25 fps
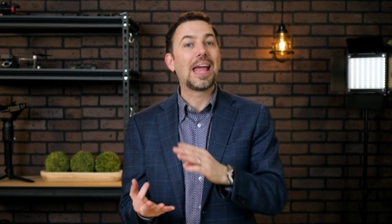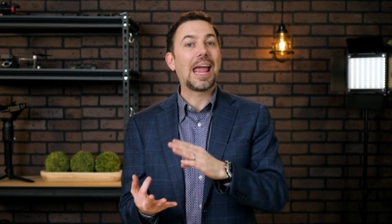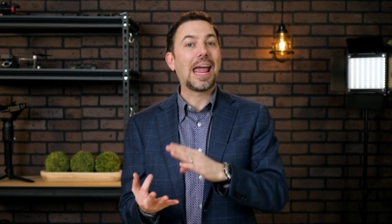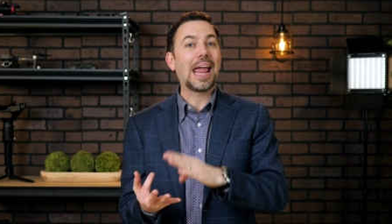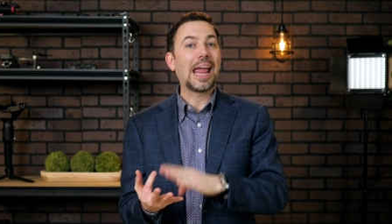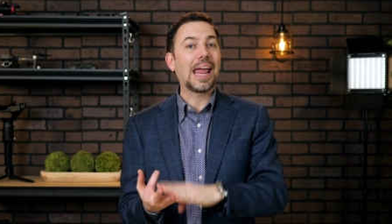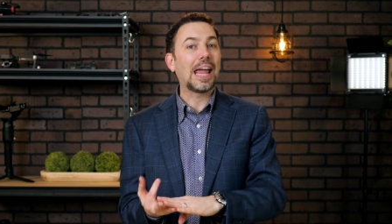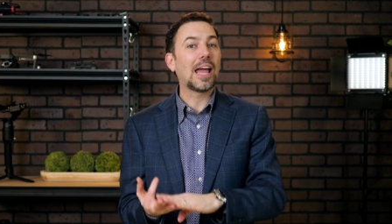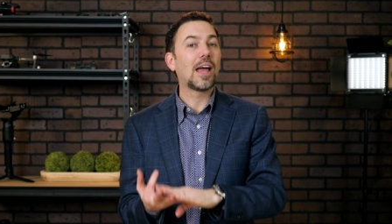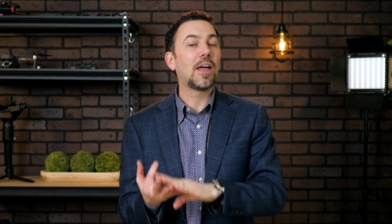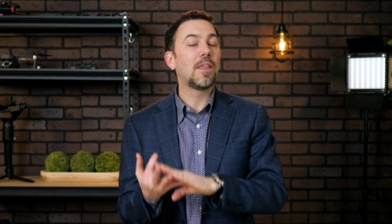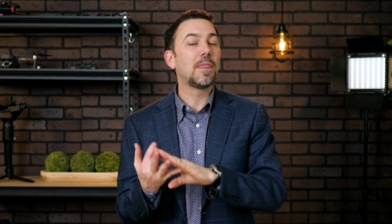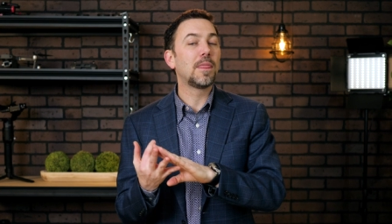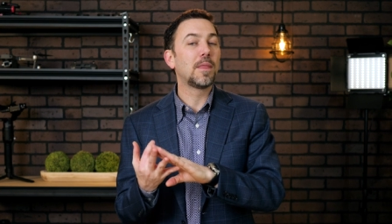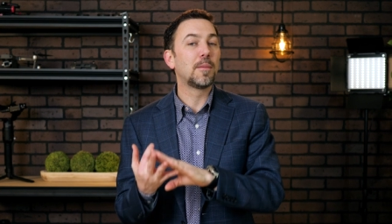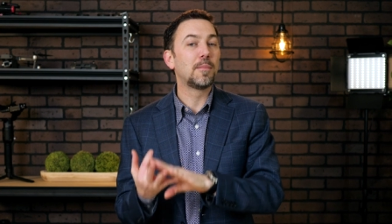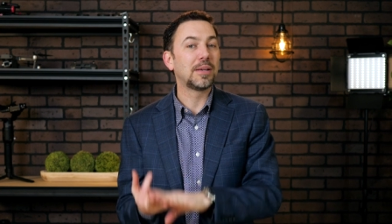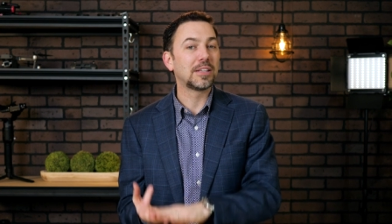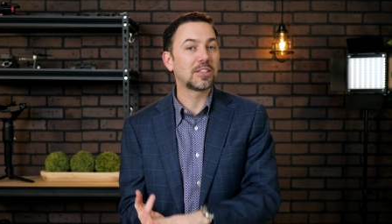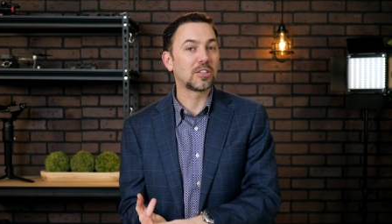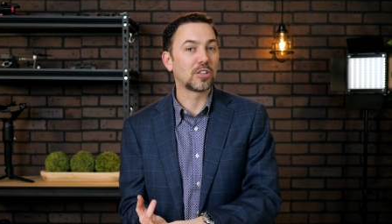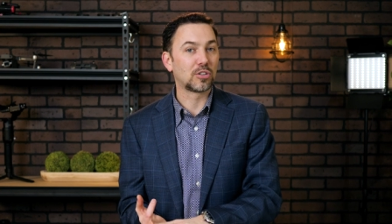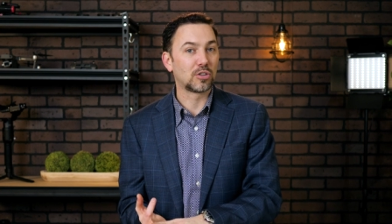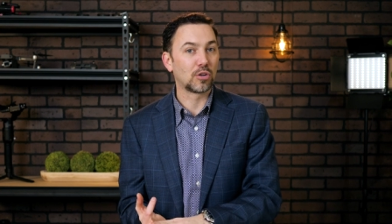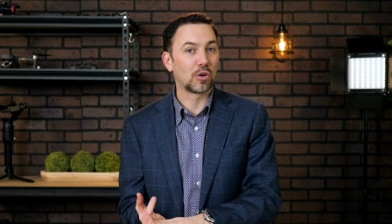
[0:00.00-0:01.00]
and the
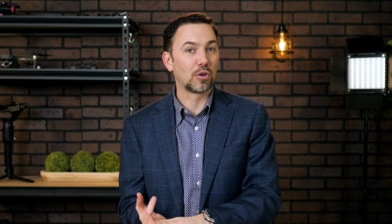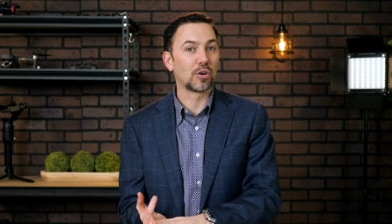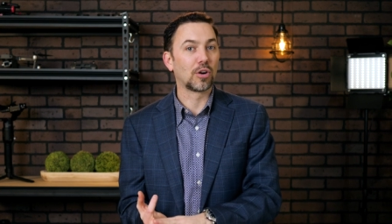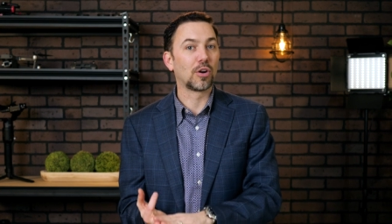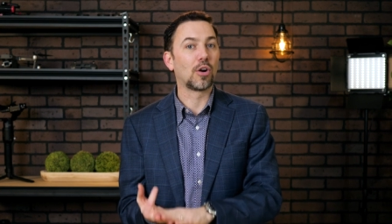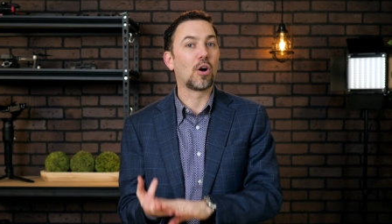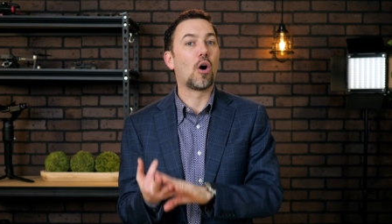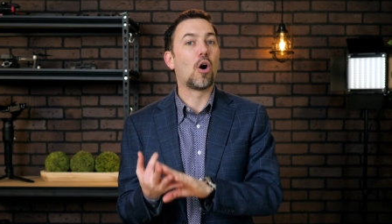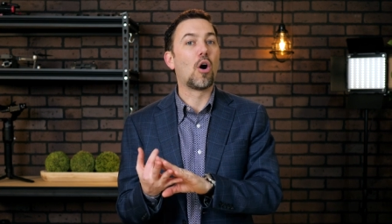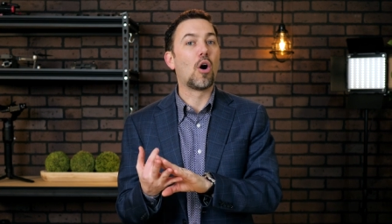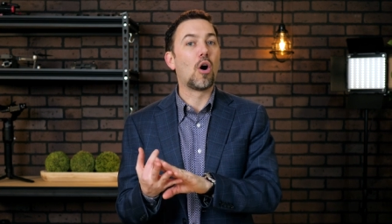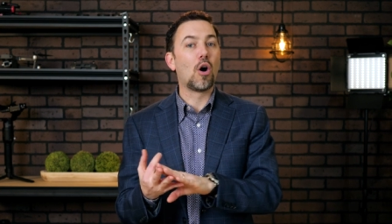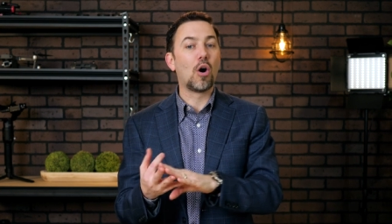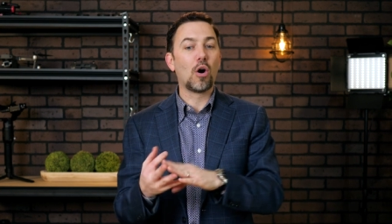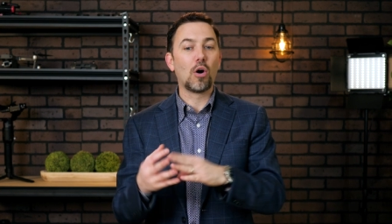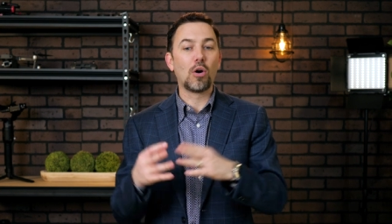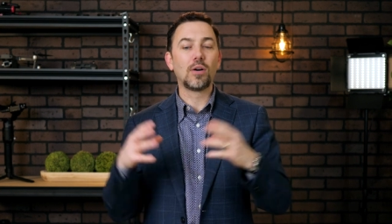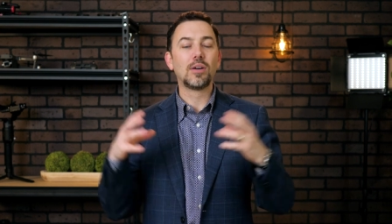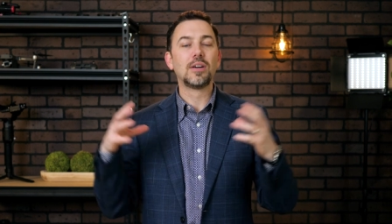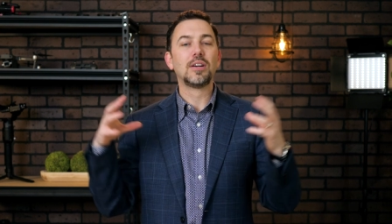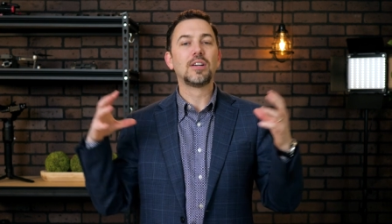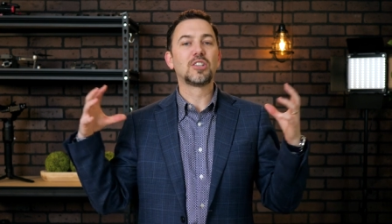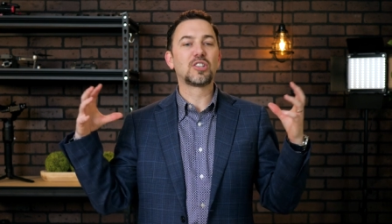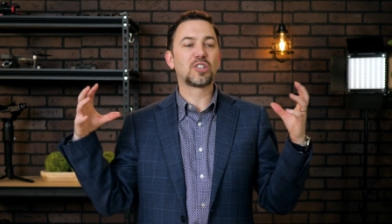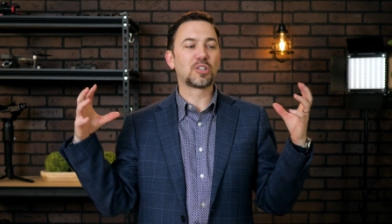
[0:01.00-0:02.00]
business owner
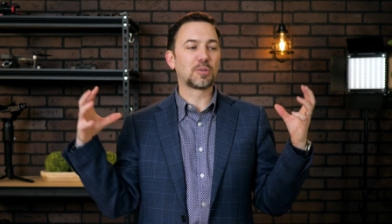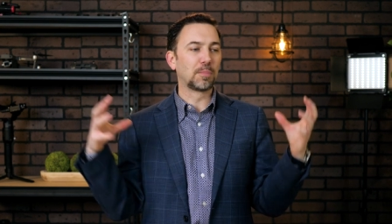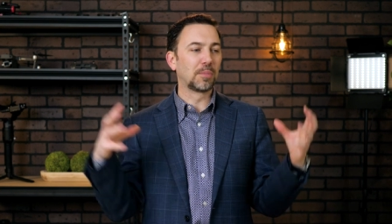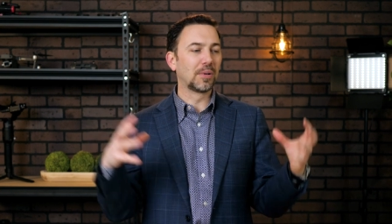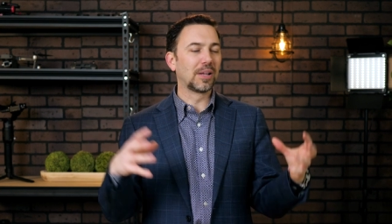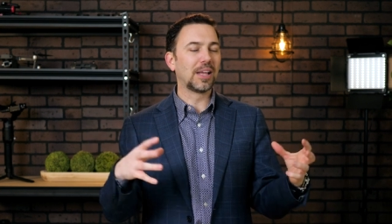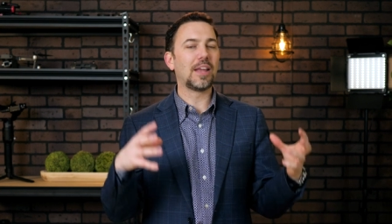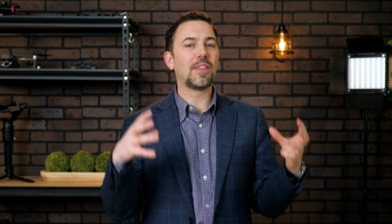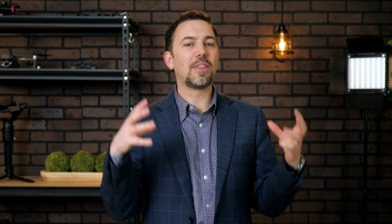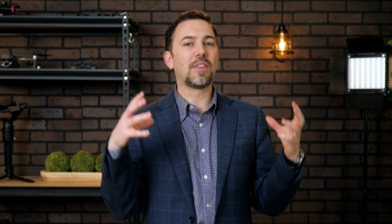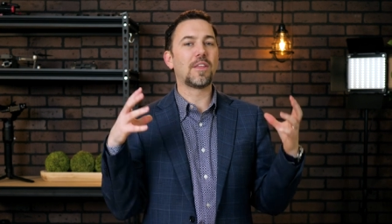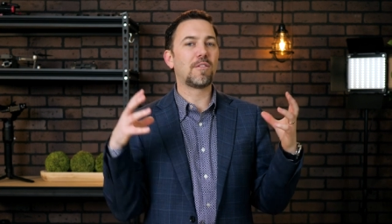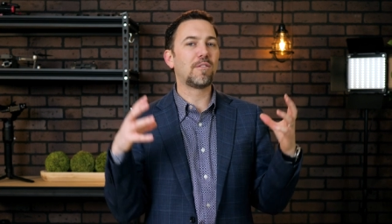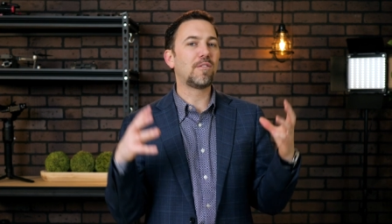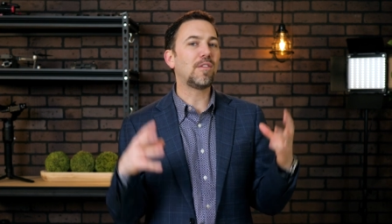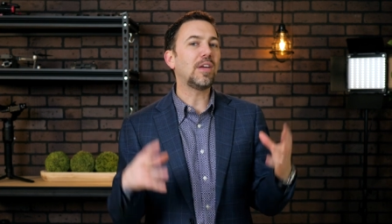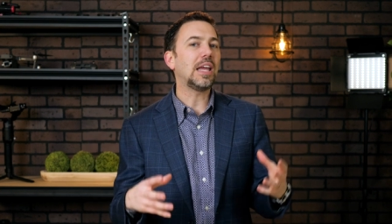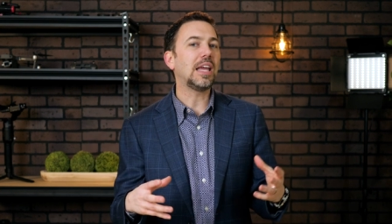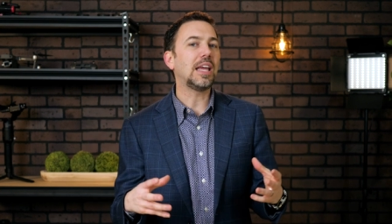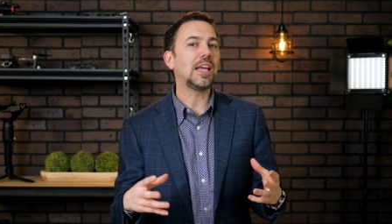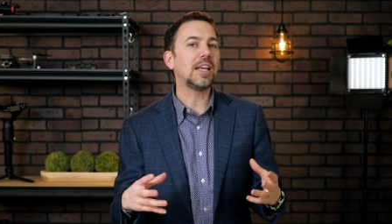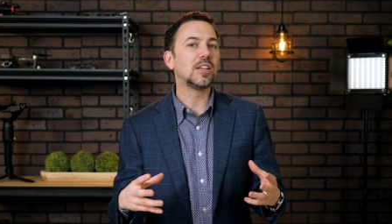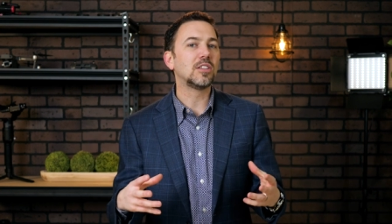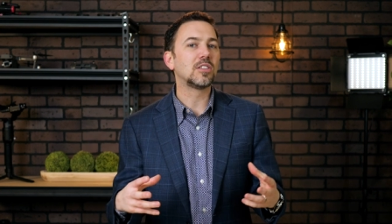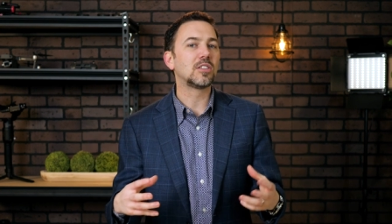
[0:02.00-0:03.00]
all split the
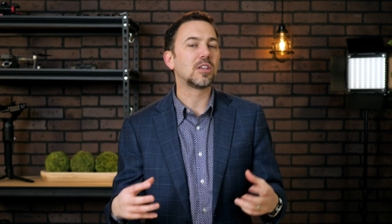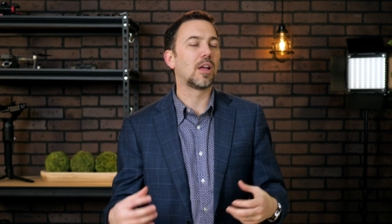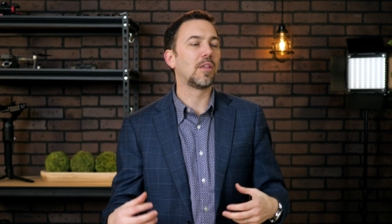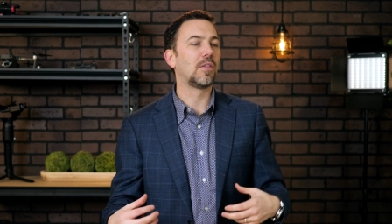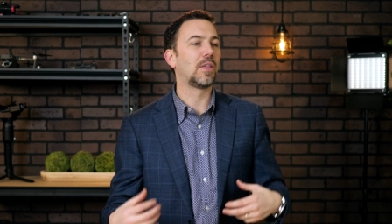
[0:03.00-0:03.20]
fees